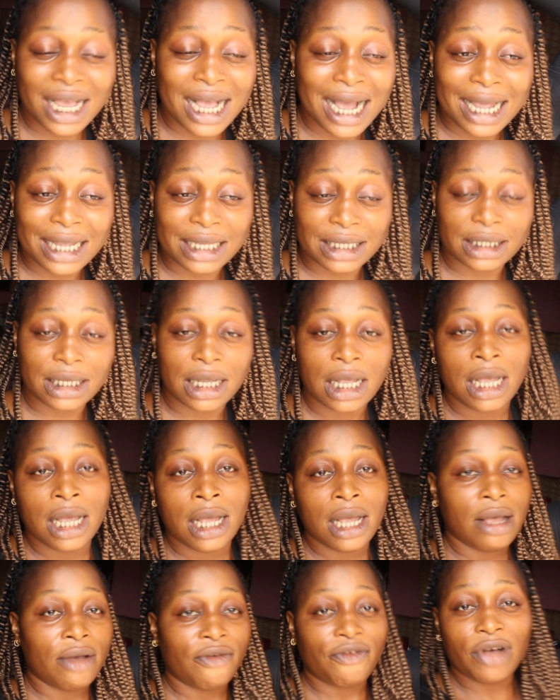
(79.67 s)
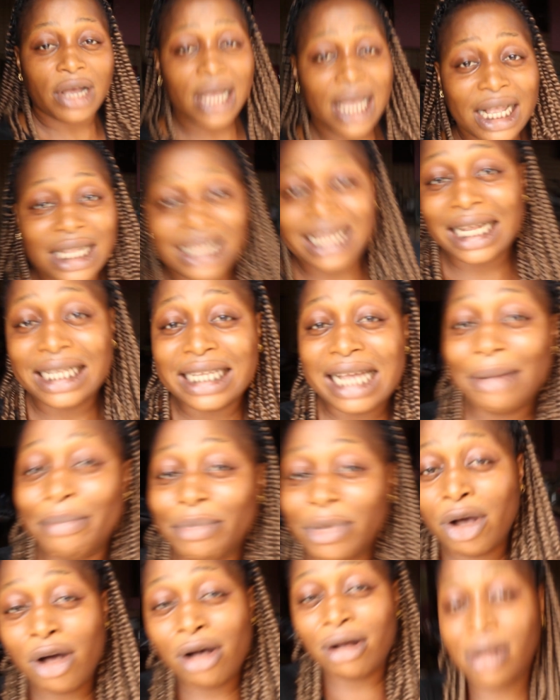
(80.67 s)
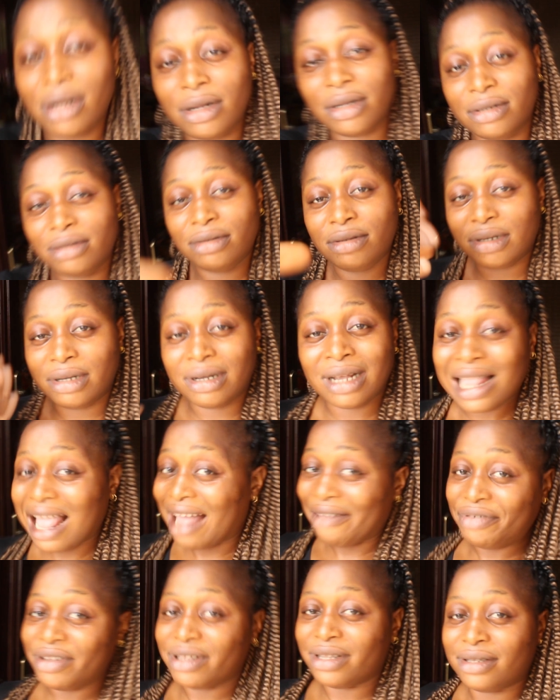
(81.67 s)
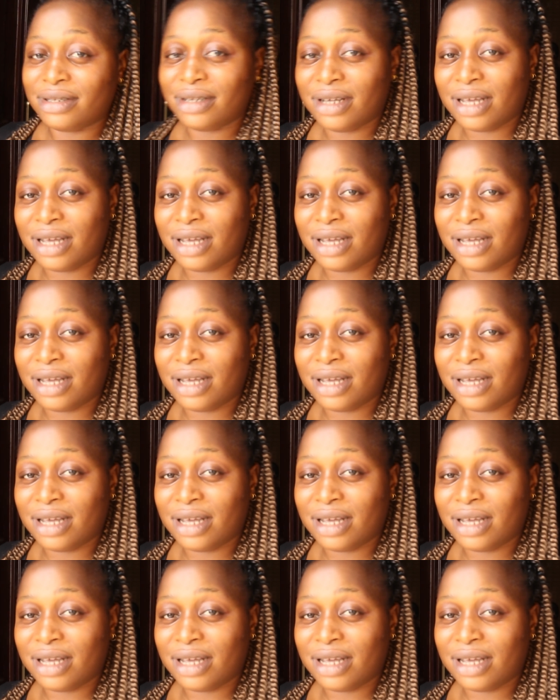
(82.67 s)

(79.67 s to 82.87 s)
Guys, forget that I'm all laughing.